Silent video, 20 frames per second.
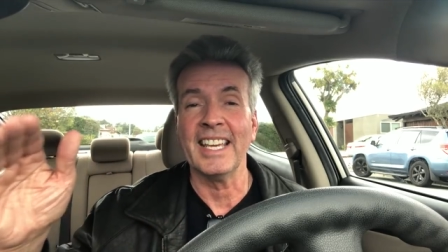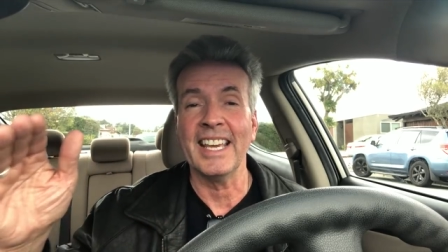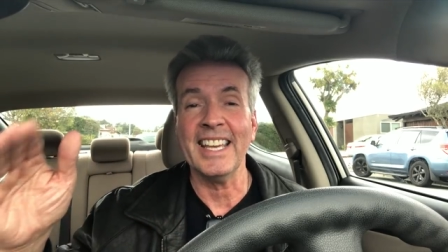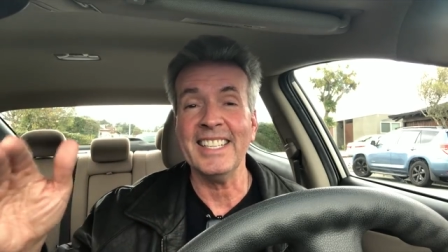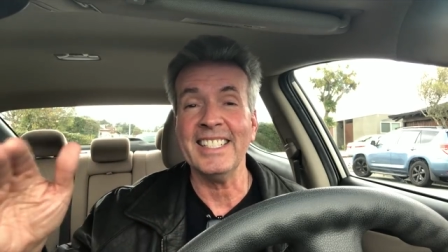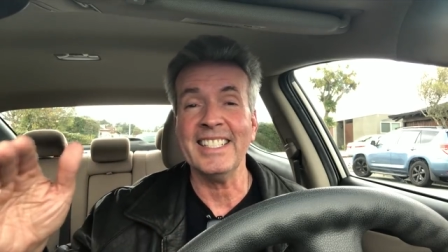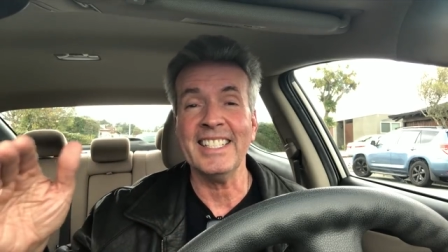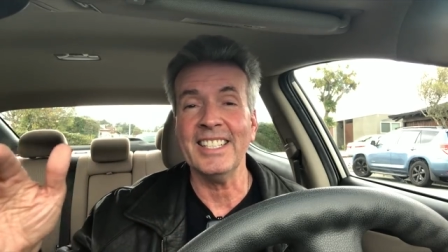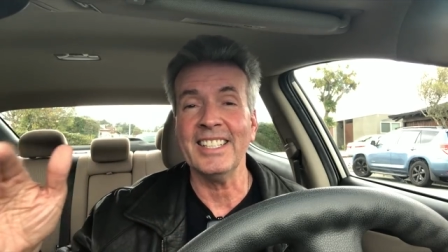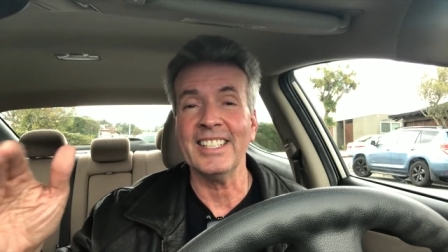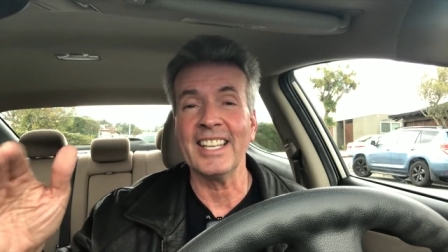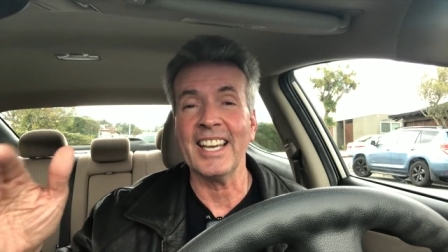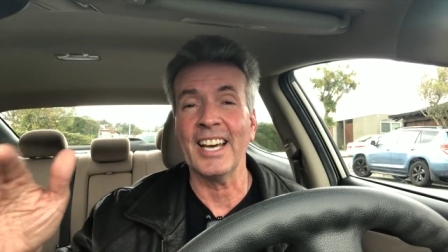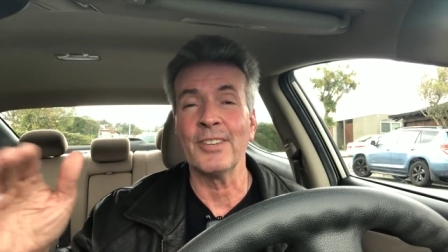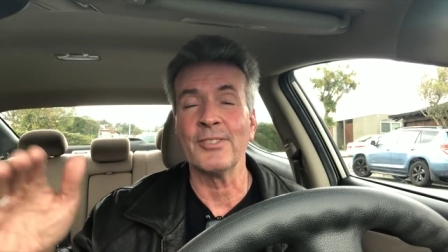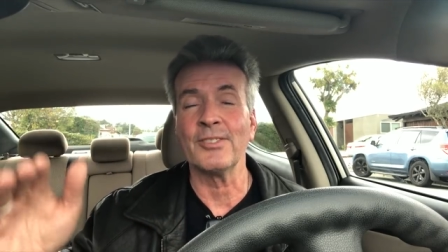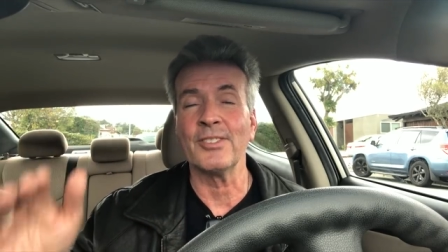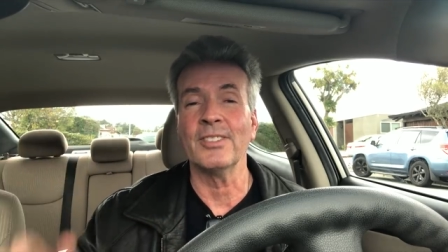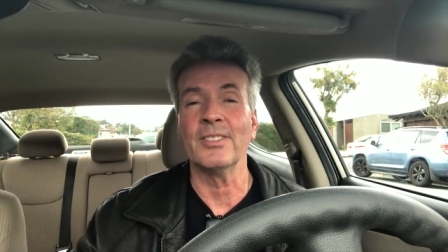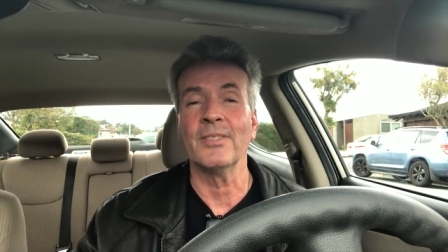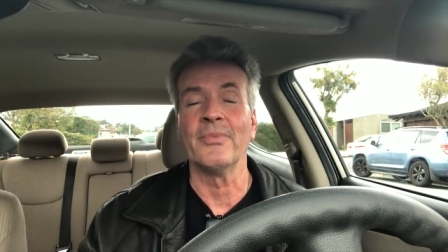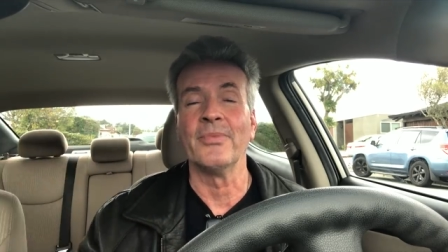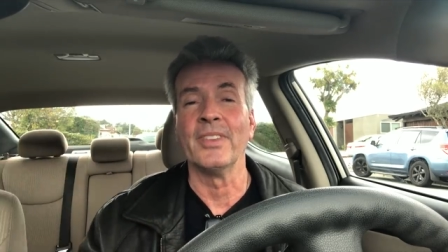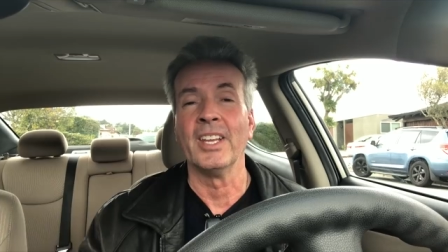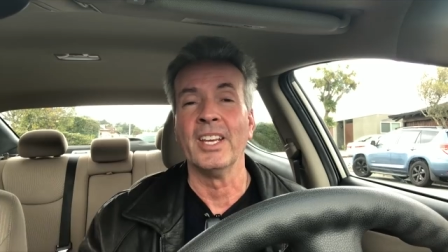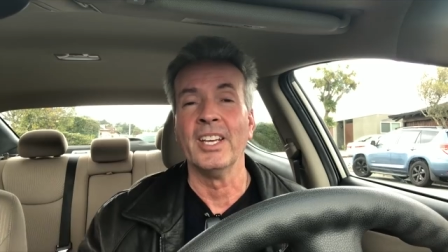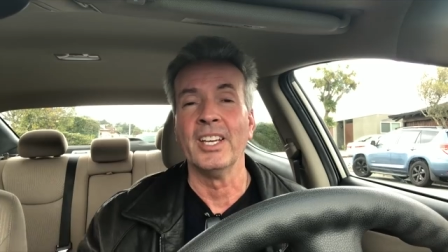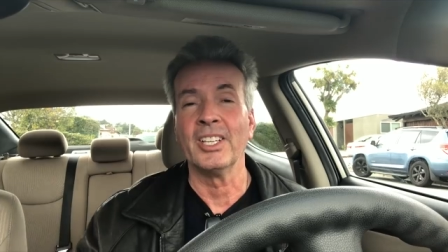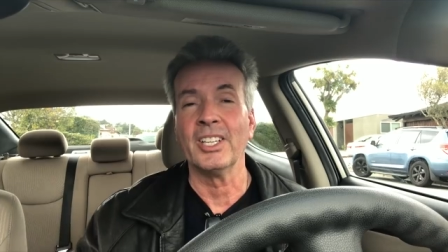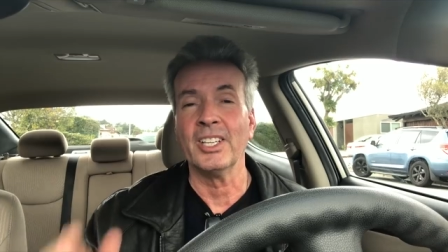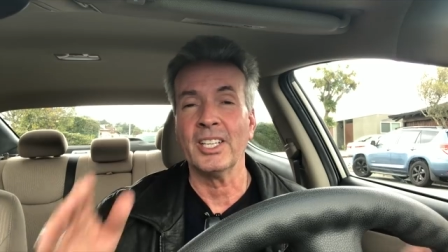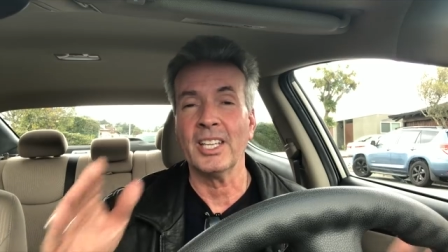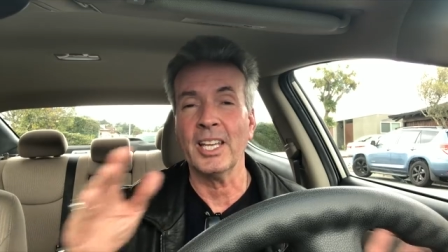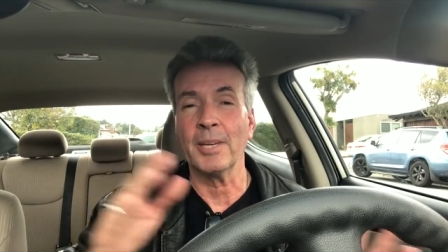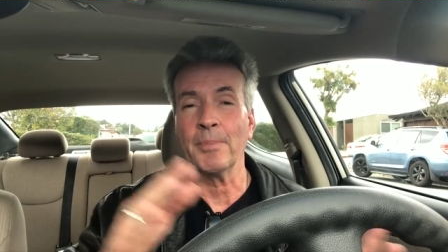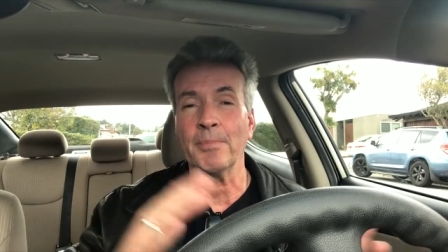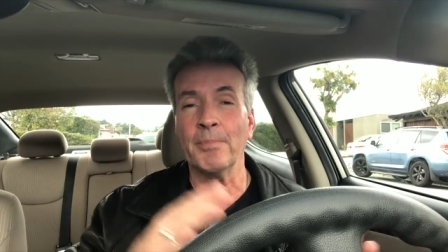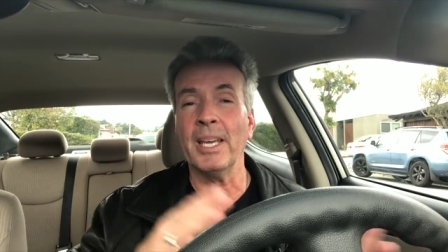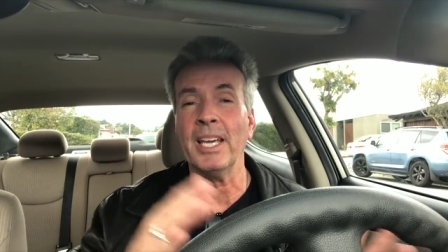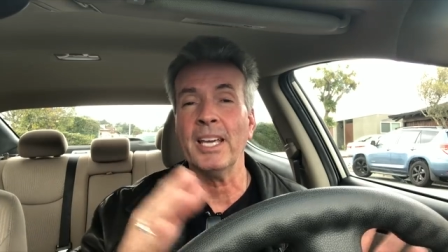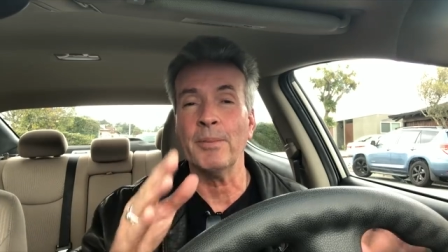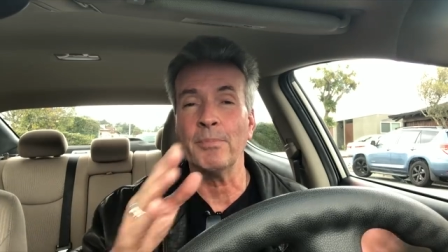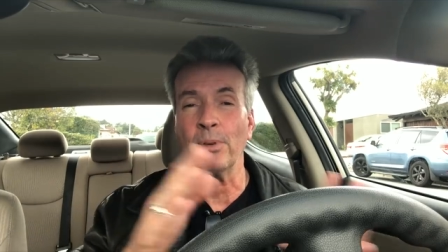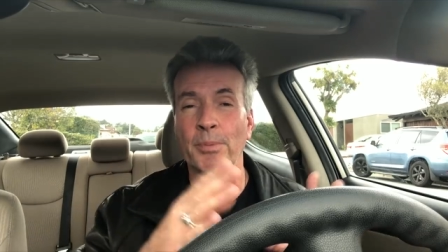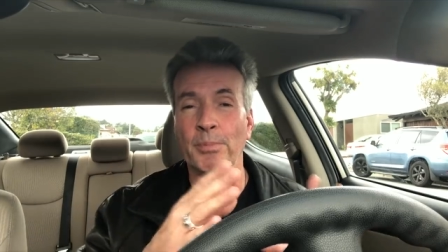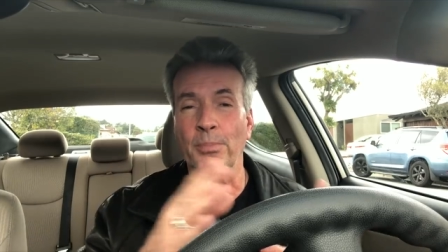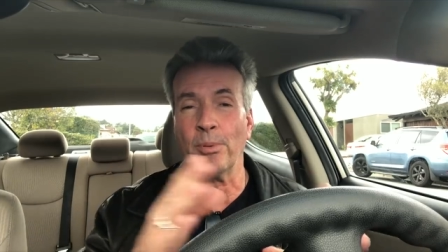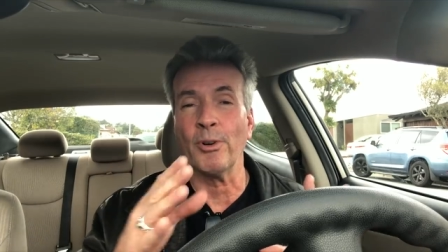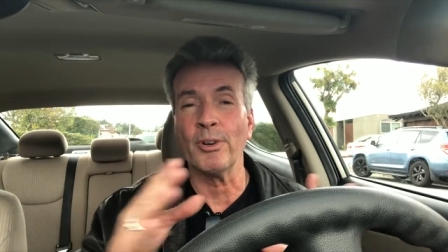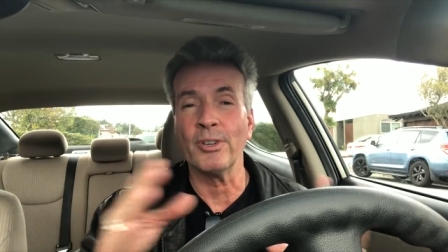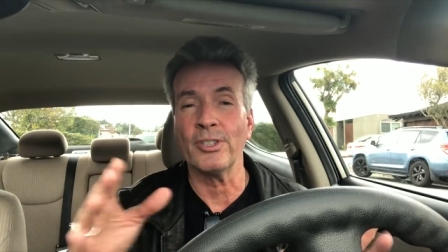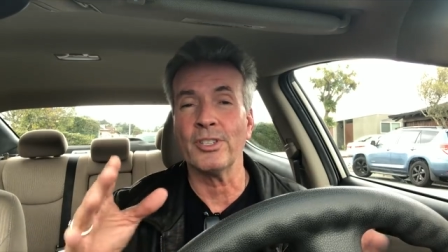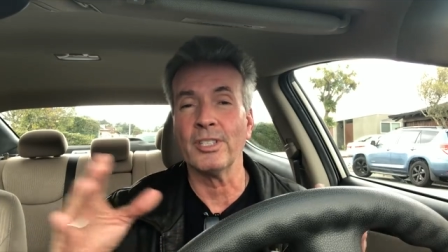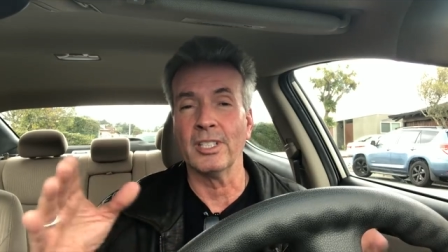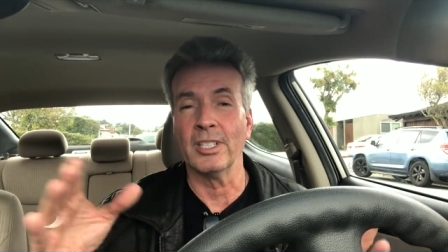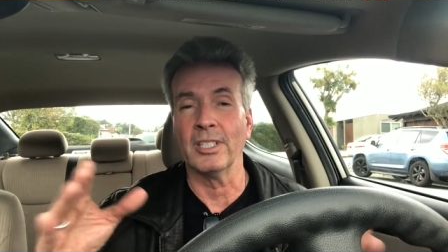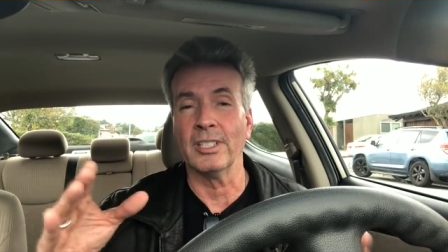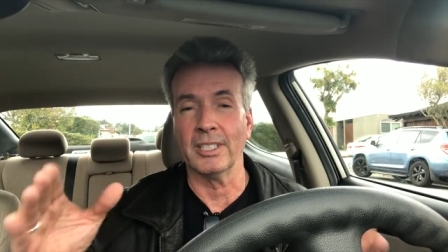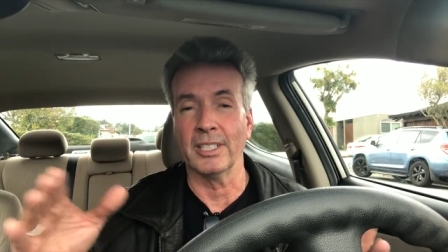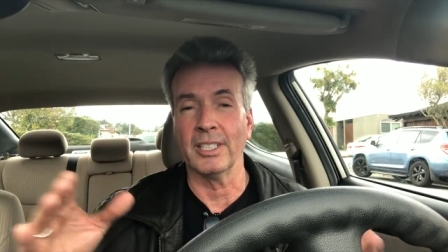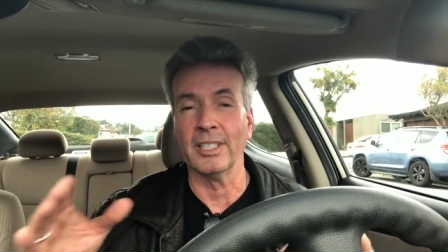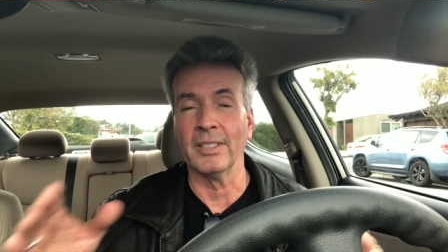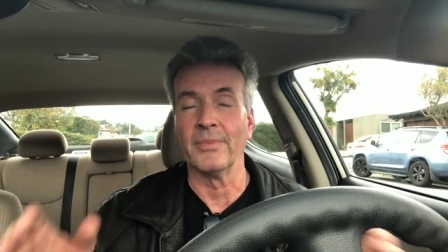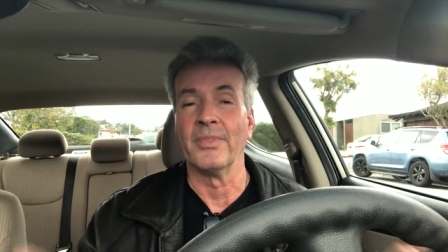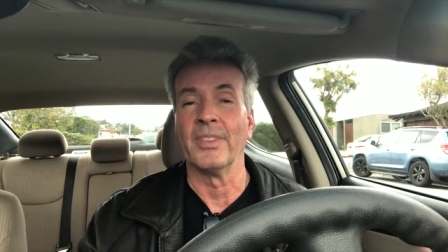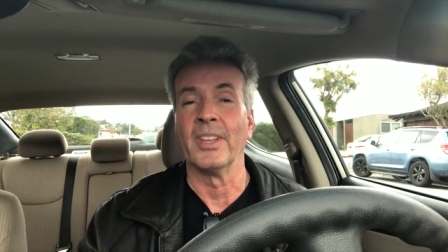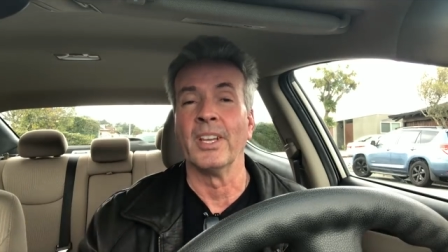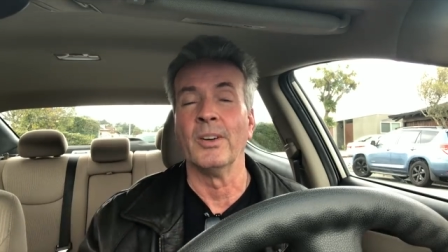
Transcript: 18,000 could get paid proportionally